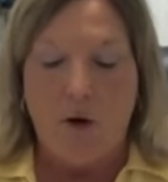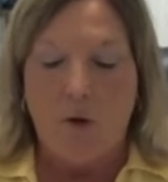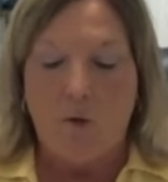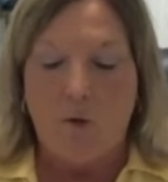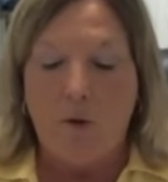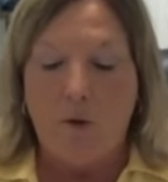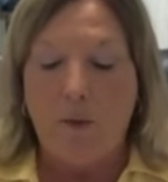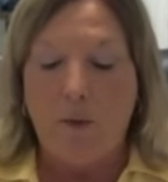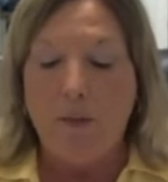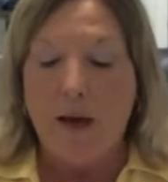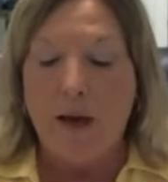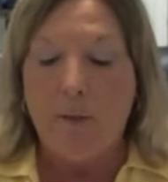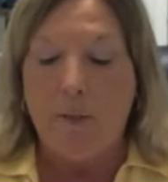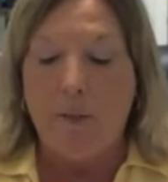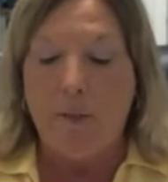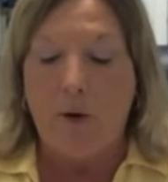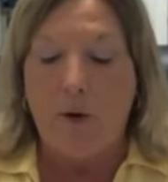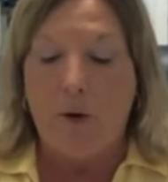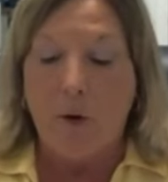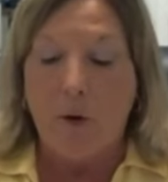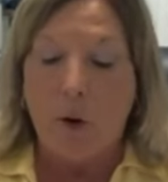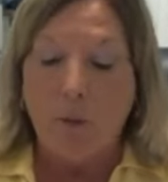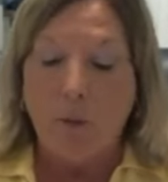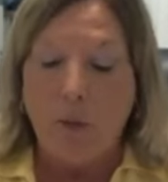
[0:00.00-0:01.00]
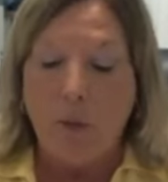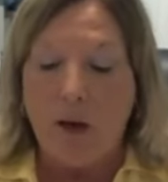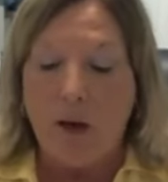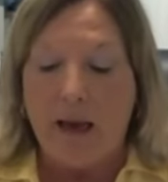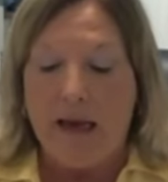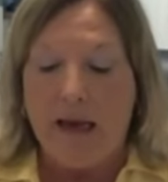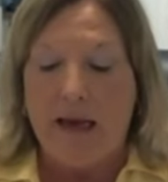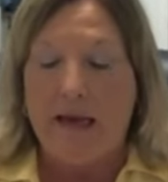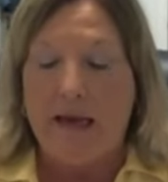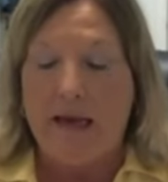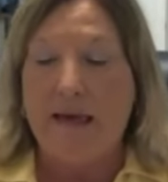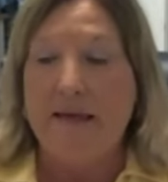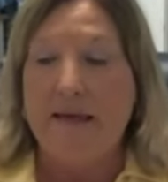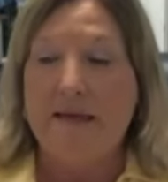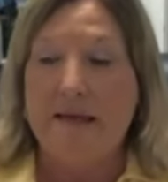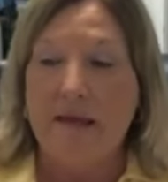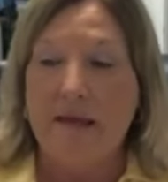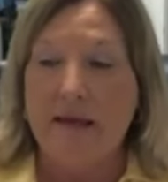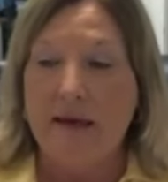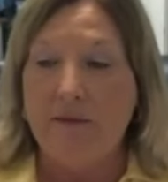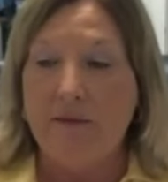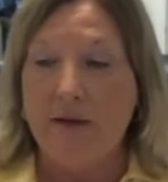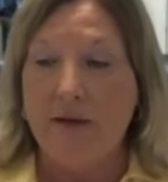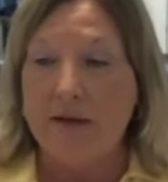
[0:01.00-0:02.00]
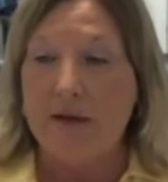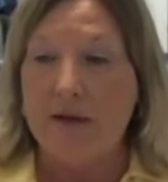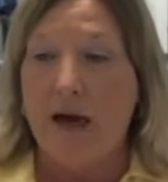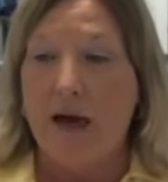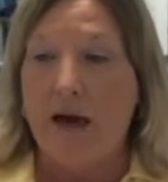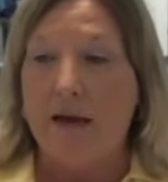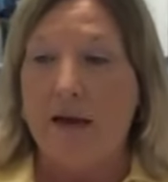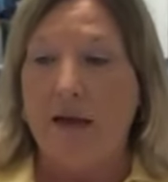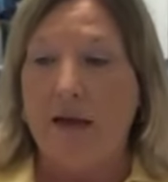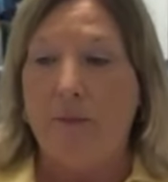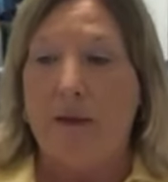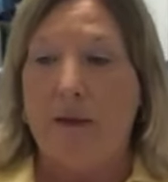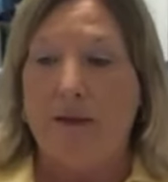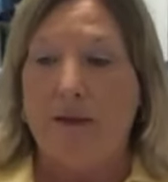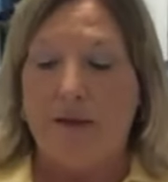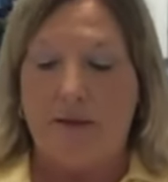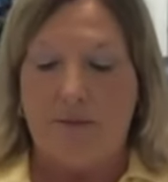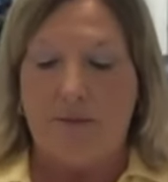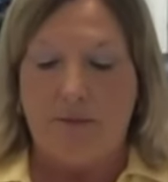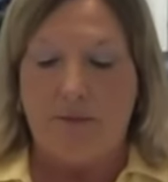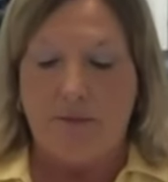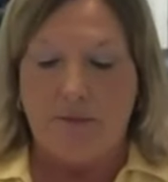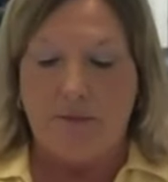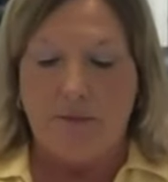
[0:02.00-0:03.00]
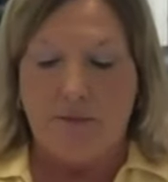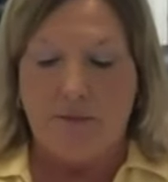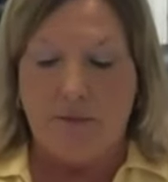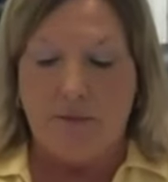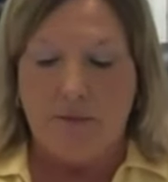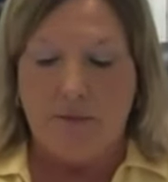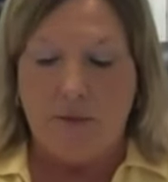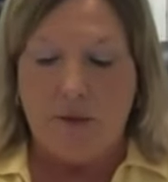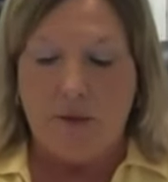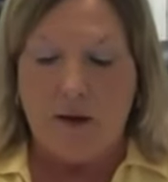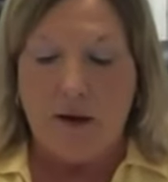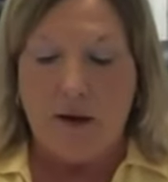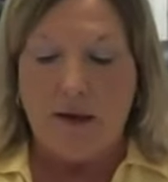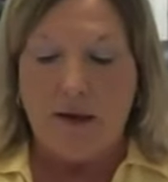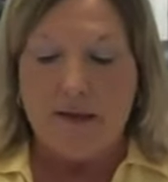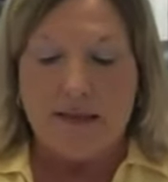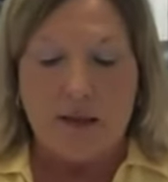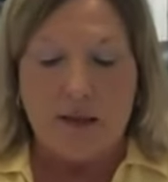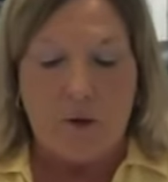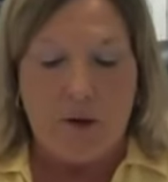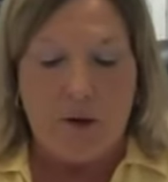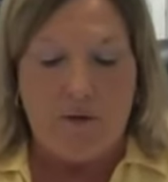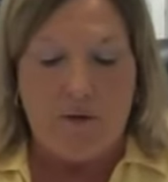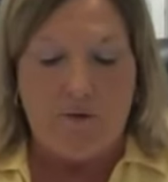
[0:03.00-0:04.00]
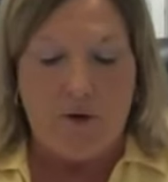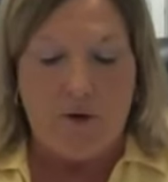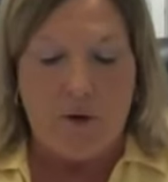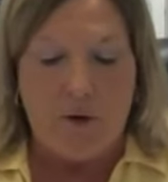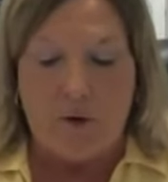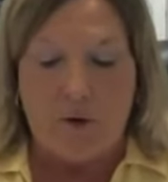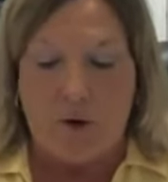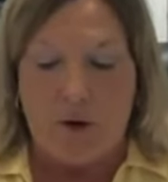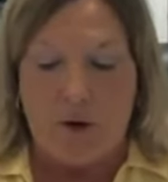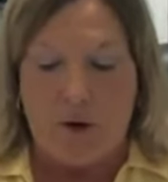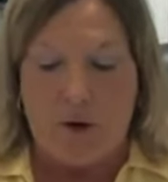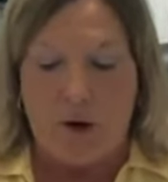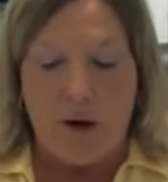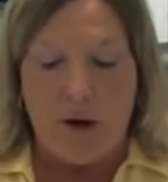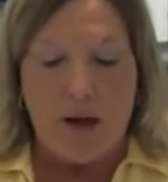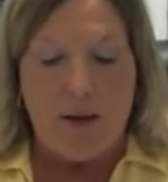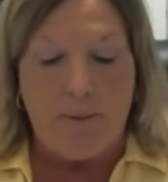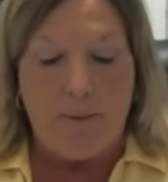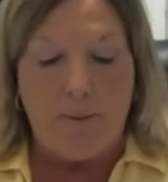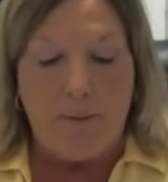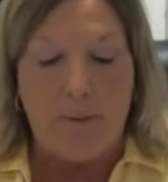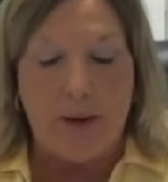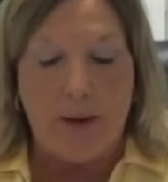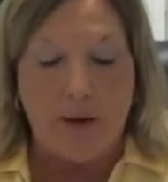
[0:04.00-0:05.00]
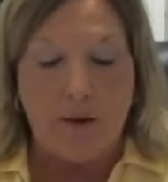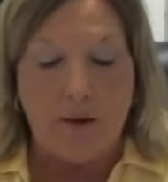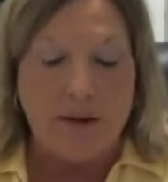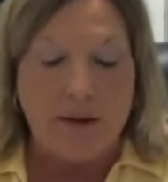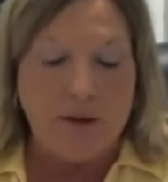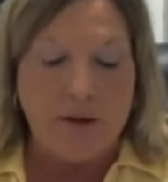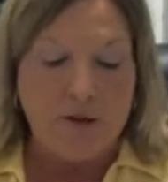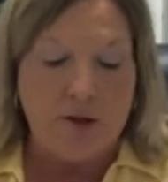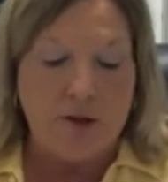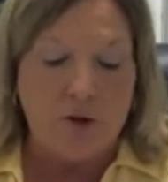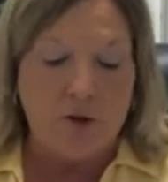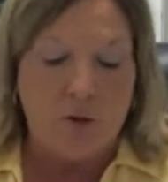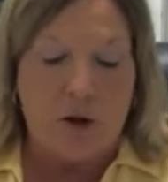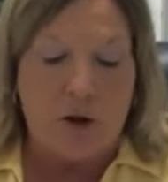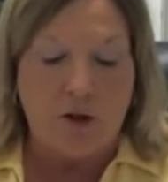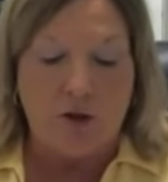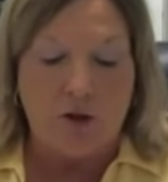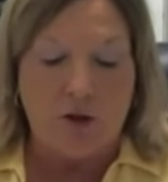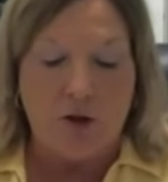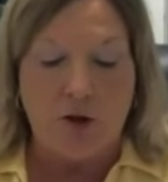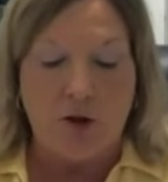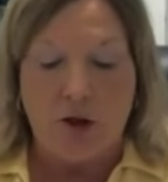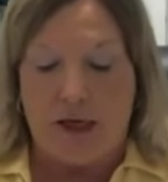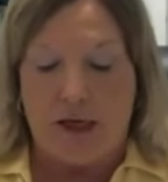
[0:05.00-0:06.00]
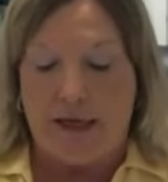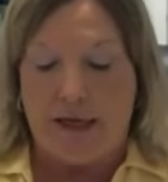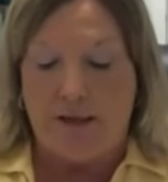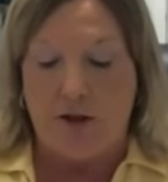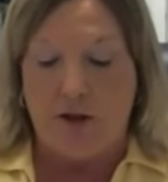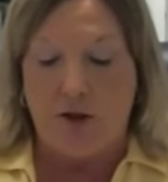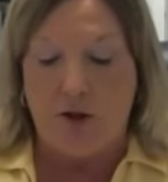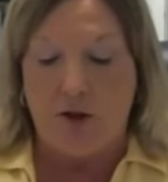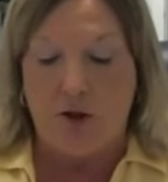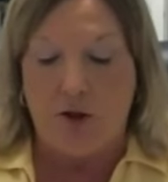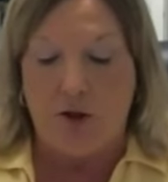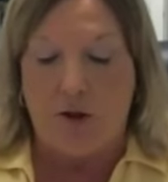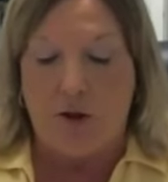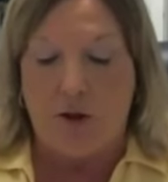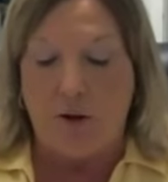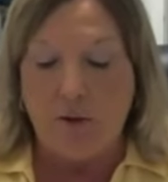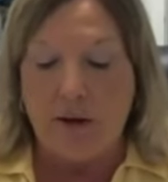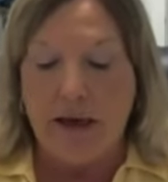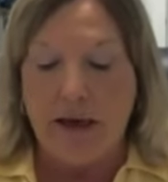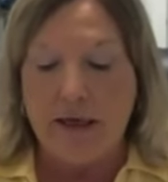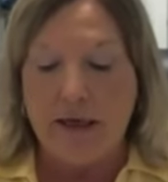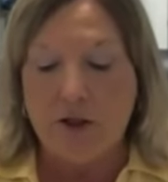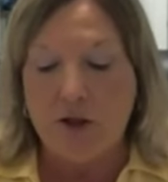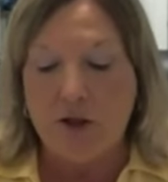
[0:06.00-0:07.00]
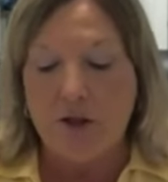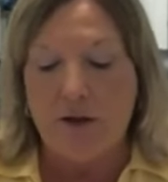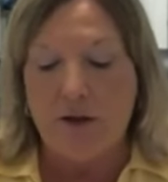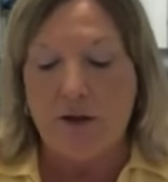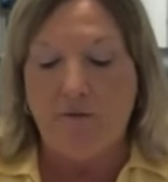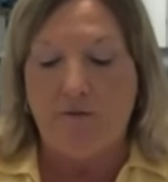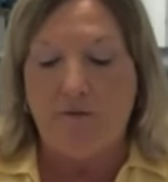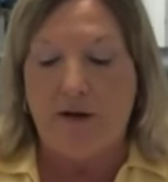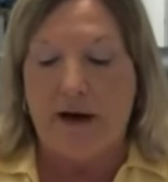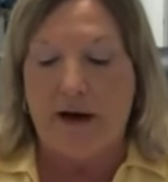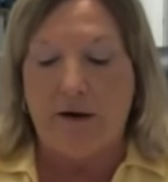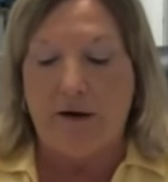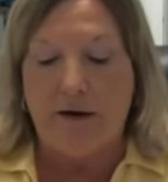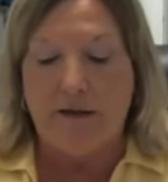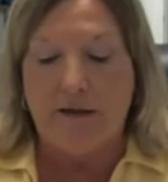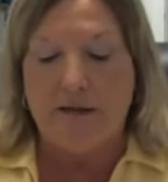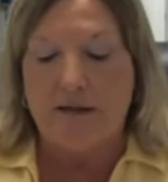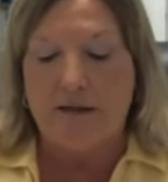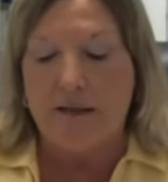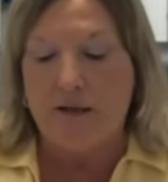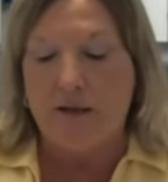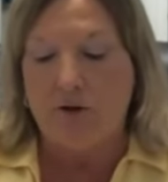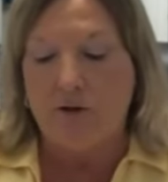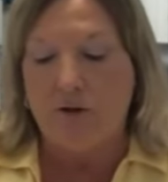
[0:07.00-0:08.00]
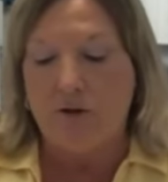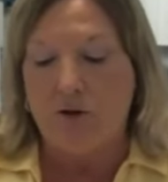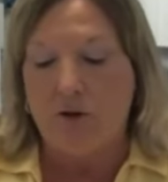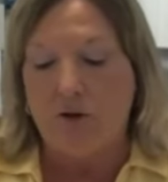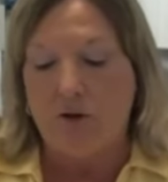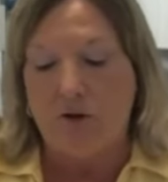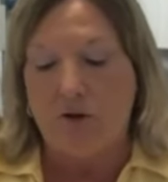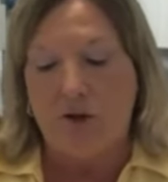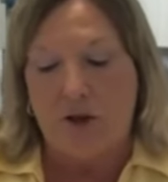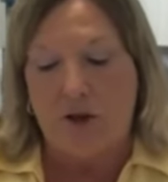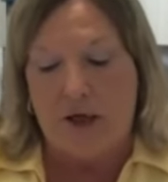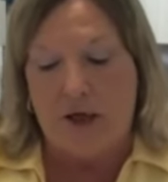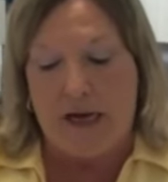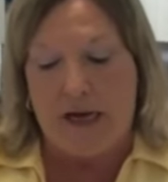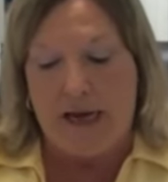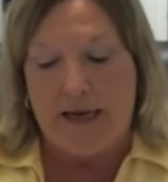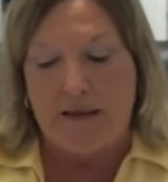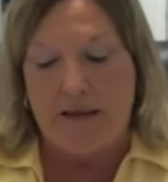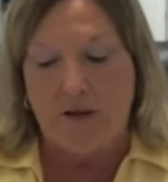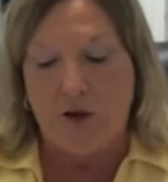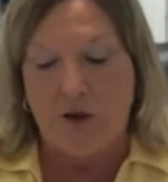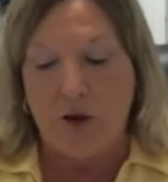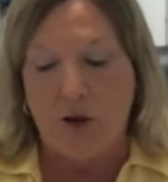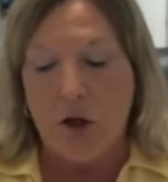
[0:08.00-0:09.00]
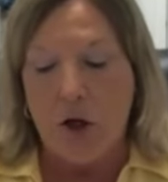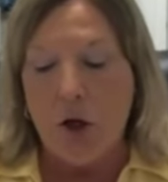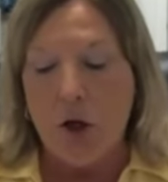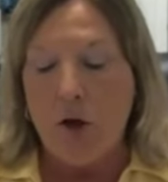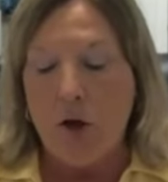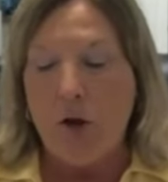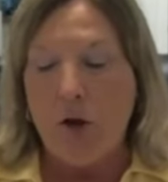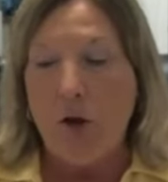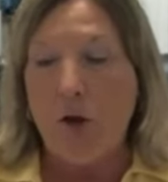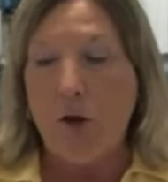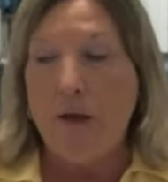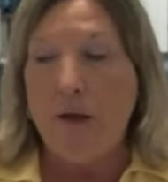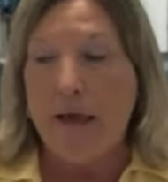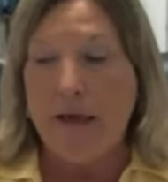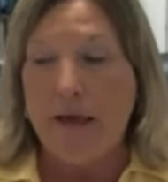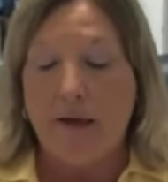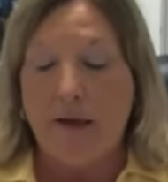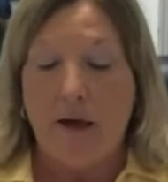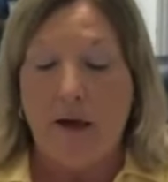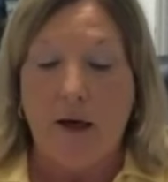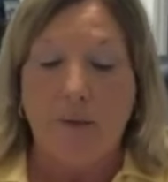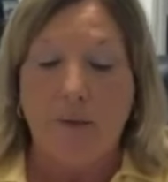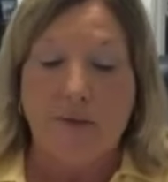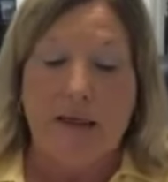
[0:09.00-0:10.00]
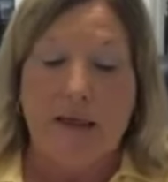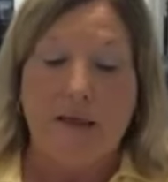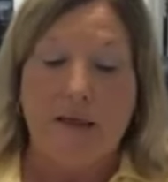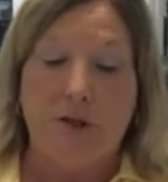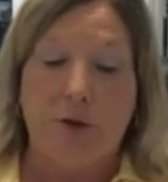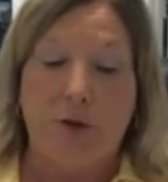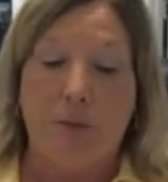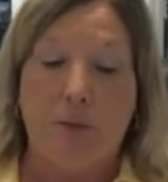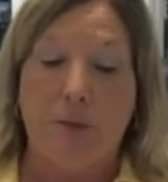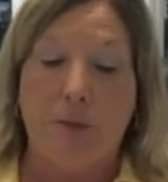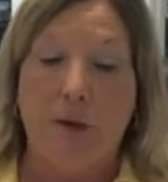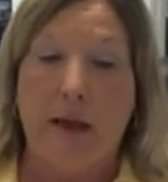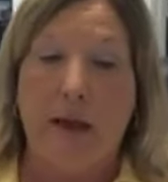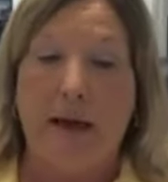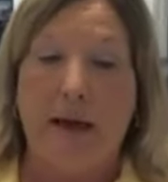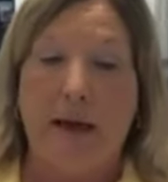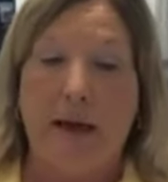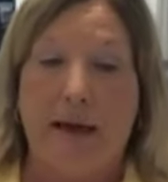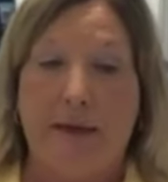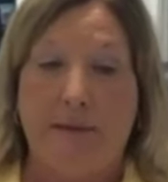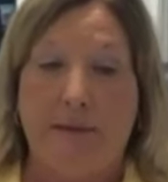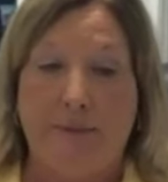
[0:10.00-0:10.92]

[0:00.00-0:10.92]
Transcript: Remember, your plan is a living document. So if your building structure changes, your location of fire extinguishers change, you need to update your plan.